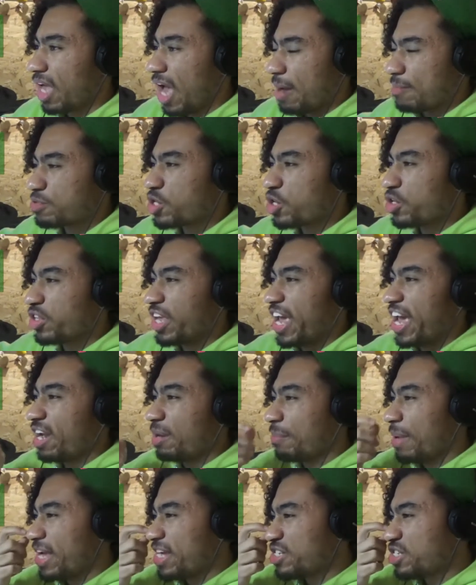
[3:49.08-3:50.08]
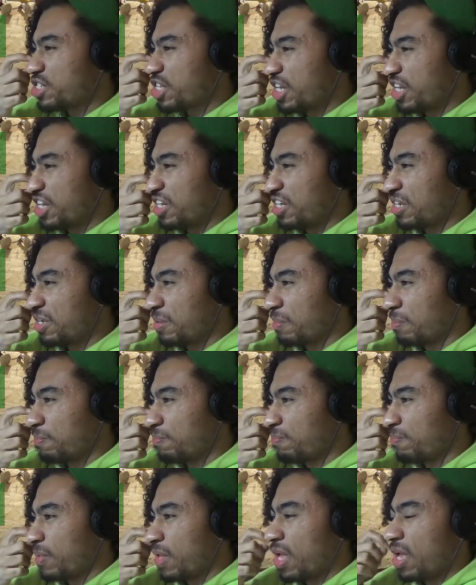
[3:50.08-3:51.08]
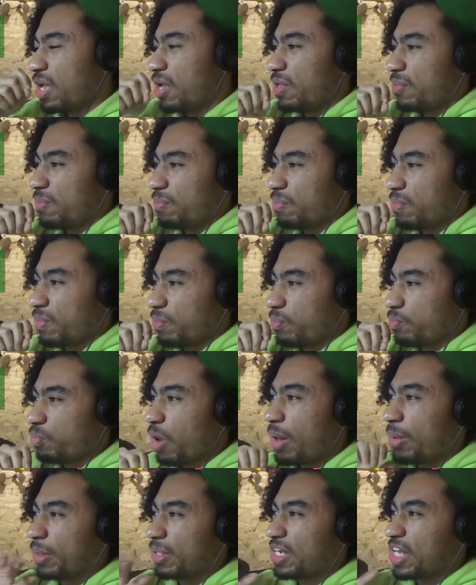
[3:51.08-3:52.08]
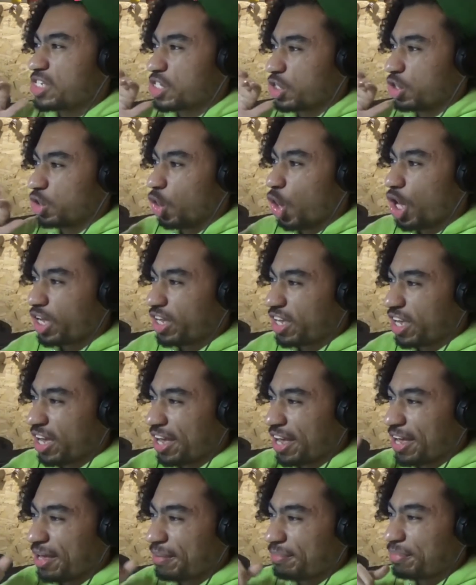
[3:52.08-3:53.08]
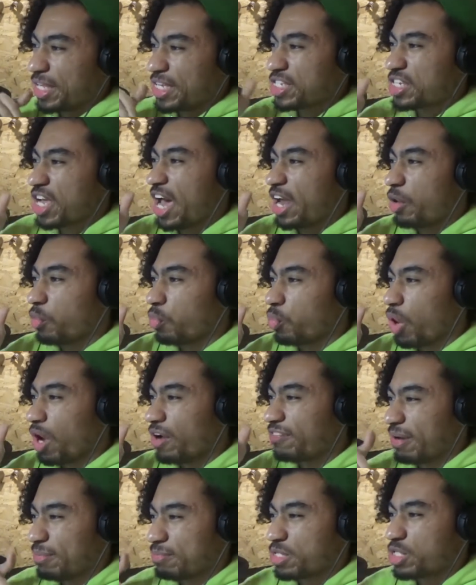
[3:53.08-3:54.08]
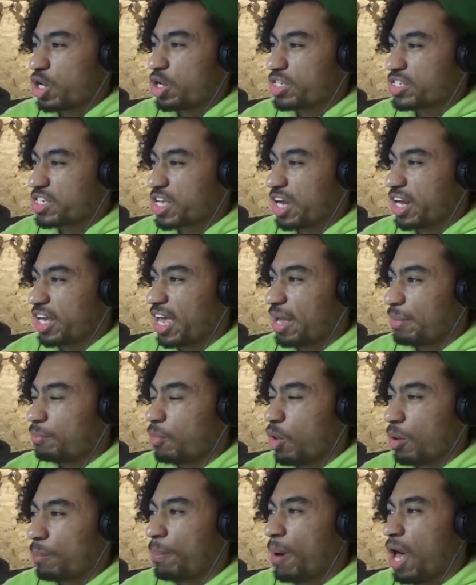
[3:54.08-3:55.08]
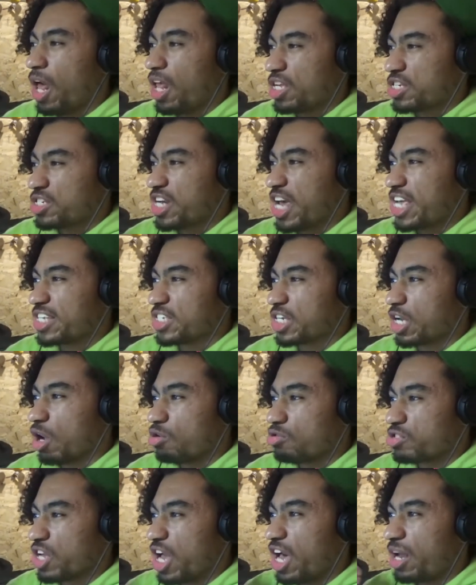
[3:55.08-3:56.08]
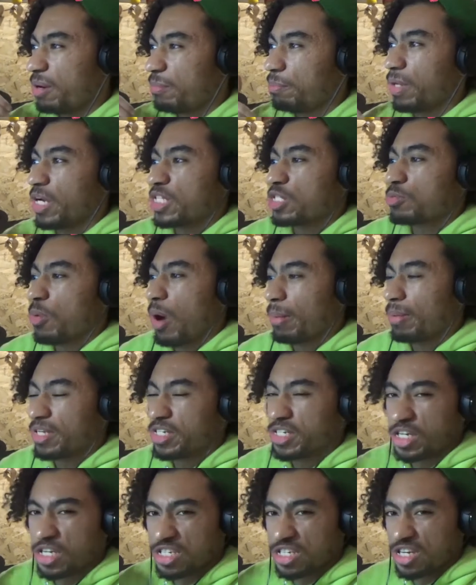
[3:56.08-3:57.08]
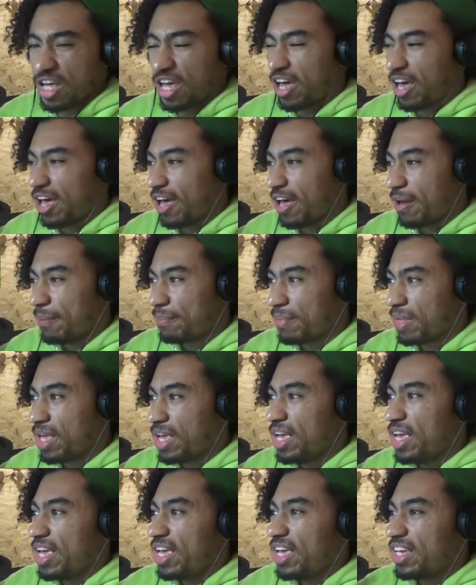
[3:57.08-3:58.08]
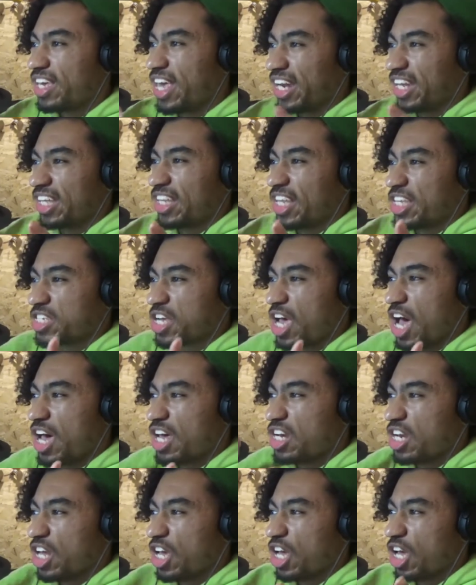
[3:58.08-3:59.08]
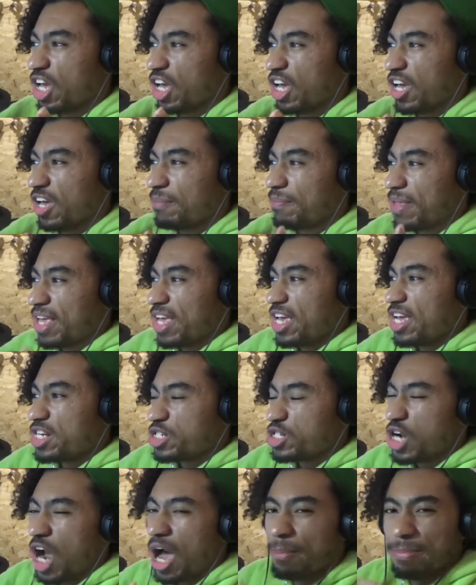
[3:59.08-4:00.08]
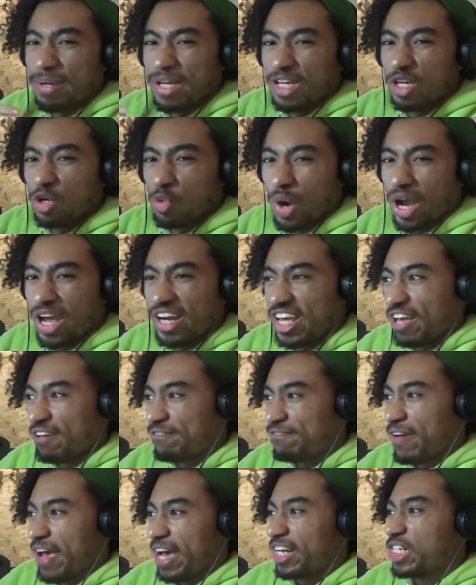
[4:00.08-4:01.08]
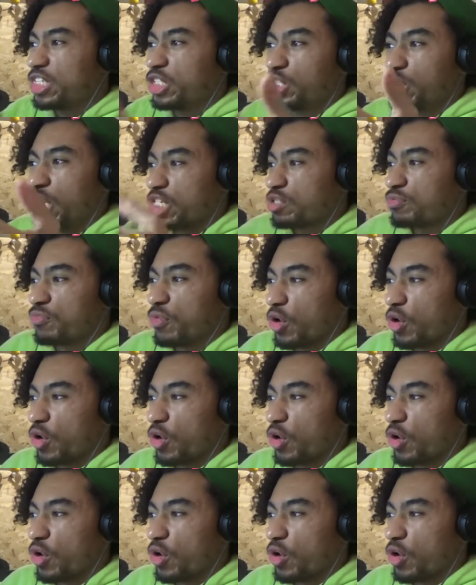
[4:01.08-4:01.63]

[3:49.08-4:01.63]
I'm sure the animation probably doesn't look this kind of rough. I'm sure it's going to get more polished as it goes on, but it's probably just getting this kind of choppy, grainy effect just